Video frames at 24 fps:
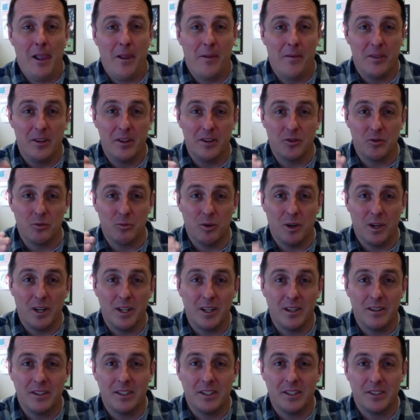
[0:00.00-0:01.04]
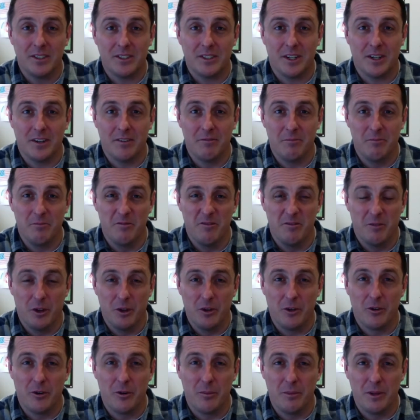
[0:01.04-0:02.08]
This running list of
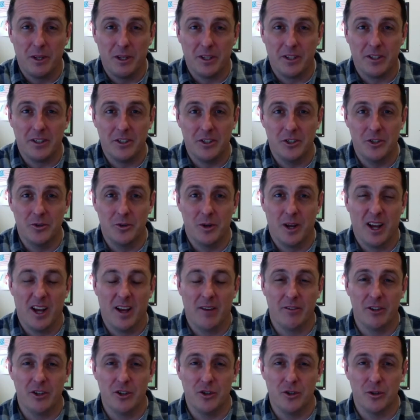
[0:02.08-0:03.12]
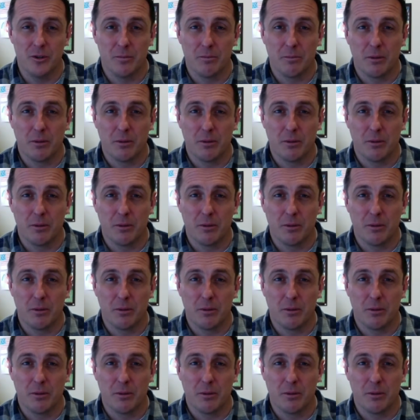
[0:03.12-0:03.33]
vulnerabilities you have is your